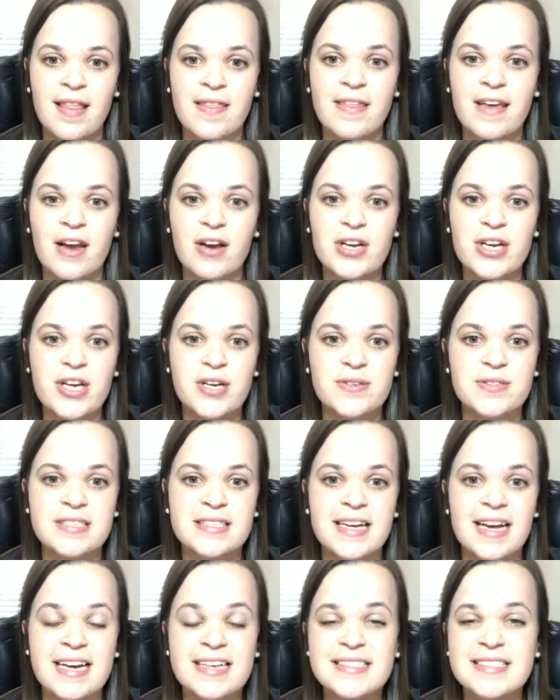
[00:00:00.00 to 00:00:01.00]
They are
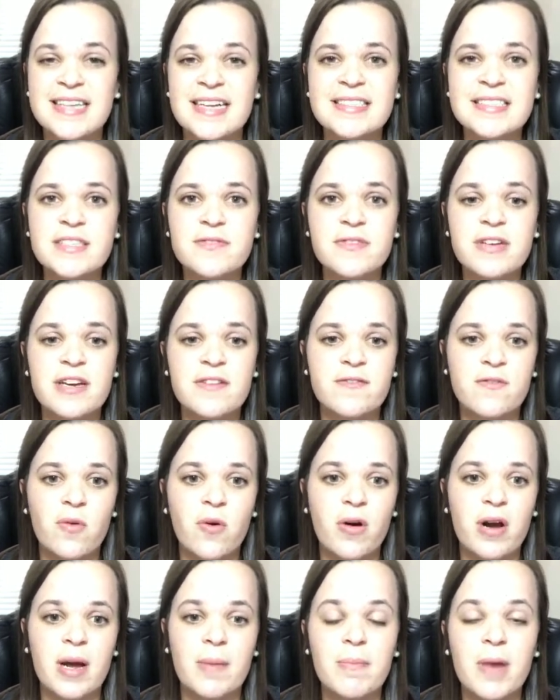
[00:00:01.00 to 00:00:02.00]
used extensively
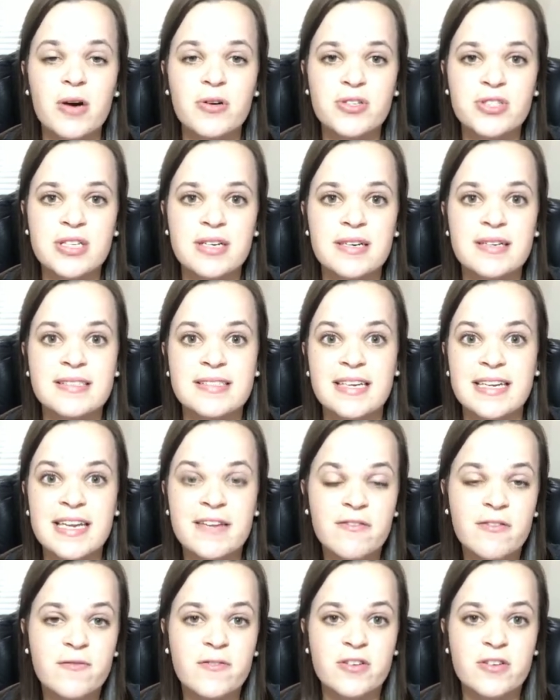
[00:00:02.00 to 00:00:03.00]
for emotions and even